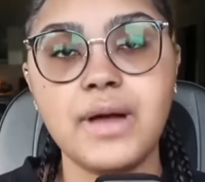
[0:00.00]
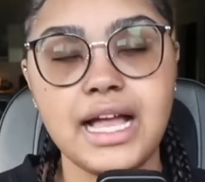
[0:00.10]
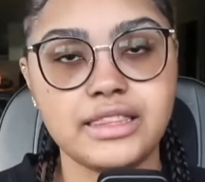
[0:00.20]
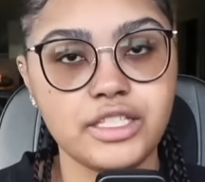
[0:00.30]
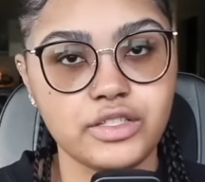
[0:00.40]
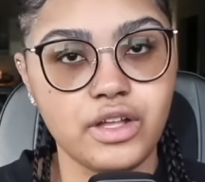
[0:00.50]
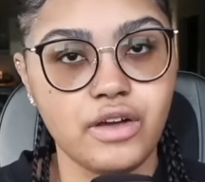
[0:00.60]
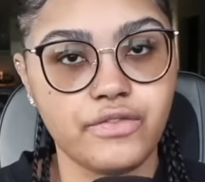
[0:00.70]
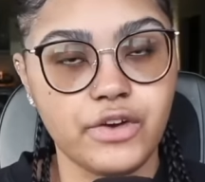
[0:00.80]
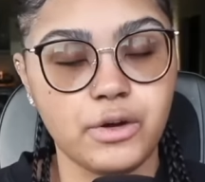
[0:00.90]
at this law
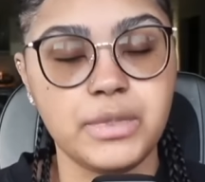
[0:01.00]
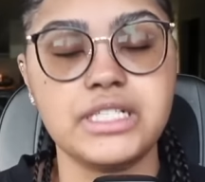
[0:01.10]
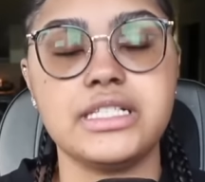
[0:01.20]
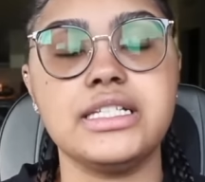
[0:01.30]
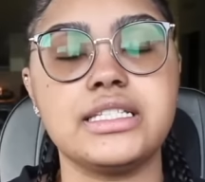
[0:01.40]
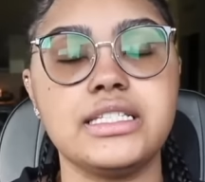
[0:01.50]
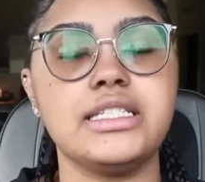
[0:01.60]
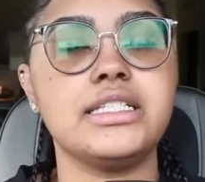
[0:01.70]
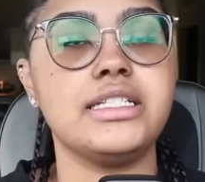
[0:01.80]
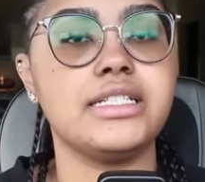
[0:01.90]
firm is the
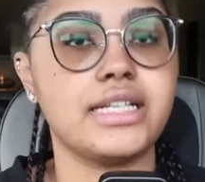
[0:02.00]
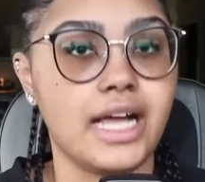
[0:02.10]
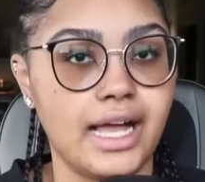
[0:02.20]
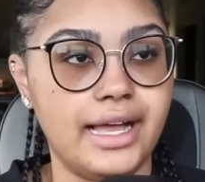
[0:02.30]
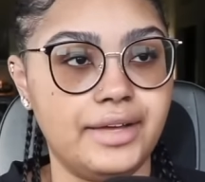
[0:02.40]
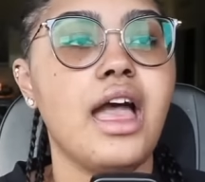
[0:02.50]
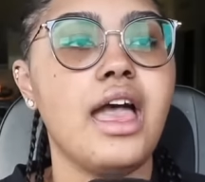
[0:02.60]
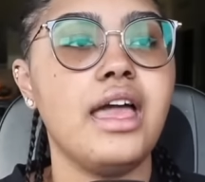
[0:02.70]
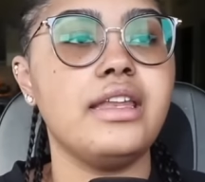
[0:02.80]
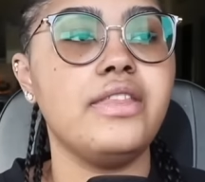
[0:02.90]
assistant Kai.
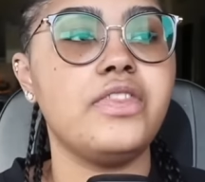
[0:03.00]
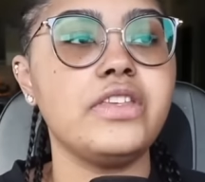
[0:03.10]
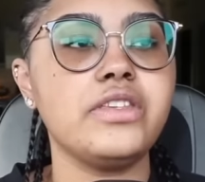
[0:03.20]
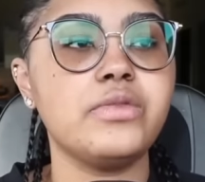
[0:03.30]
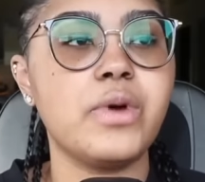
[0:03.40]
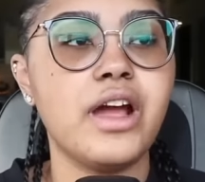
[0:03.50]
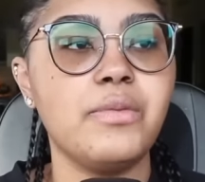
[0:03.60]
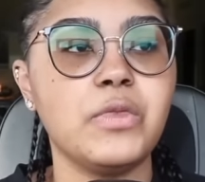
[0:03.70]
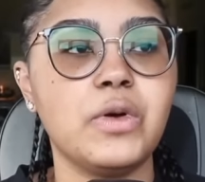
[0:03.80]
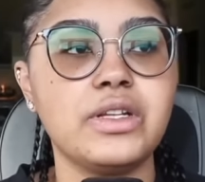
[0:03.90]
And this is where
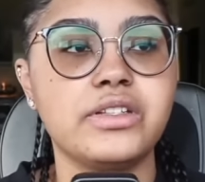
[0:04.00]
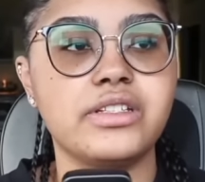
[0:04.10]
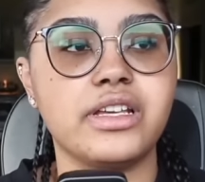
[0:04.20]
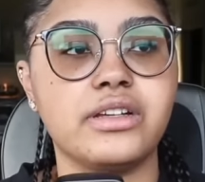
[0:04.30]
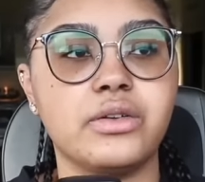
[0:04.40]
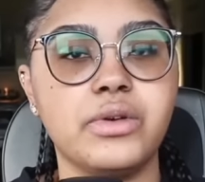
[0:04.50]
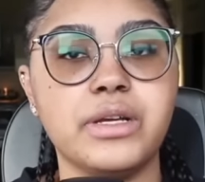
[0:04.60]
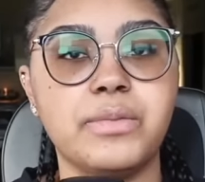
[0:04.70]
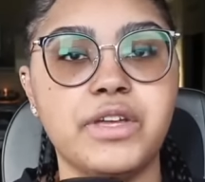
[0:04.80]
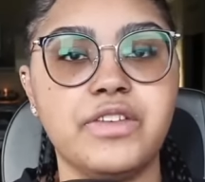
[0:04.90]
I'm going to take a
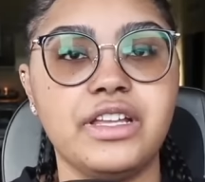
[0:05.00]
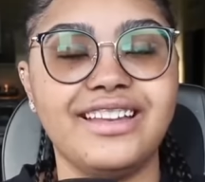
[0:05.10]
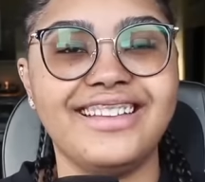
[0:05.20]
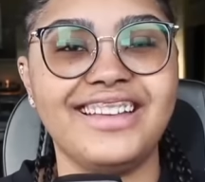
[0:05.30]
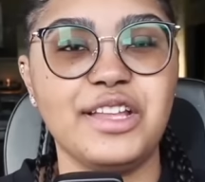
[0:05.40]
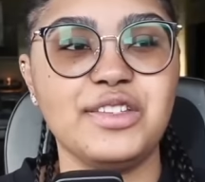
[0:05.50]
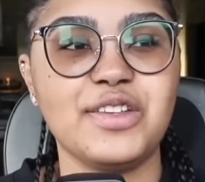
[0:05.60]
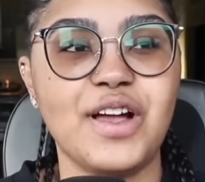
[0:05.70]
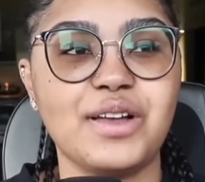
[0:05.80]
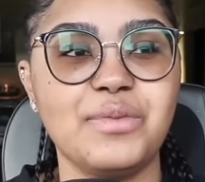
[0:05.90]
quick pivot and
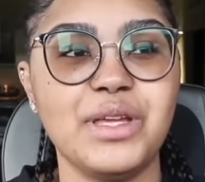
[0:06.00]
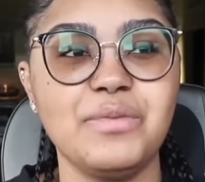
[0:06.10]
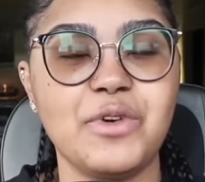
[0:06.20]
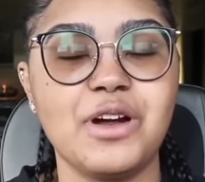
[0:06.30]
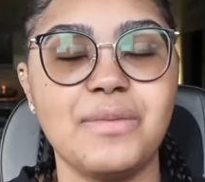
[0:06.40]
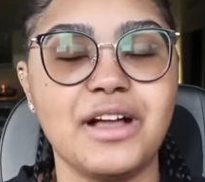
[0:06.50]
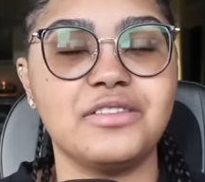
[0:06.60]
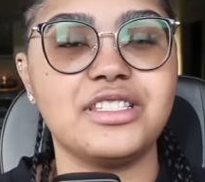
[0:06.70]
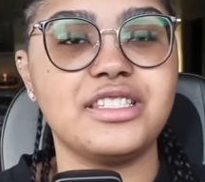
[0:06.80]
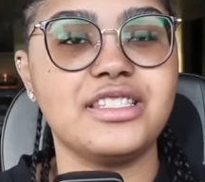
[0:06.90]
talk a bit more
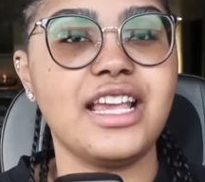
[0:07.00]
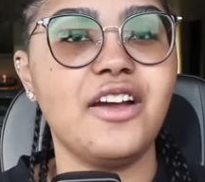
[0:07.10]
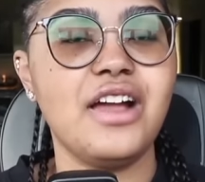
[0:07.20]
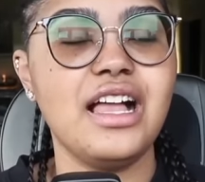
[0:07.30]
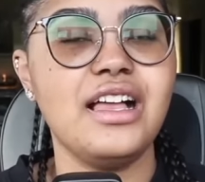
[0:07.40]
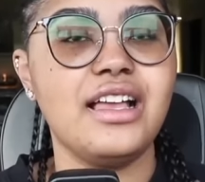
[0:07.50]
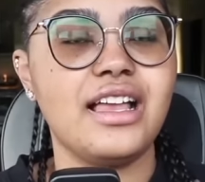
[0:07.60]
about Sarah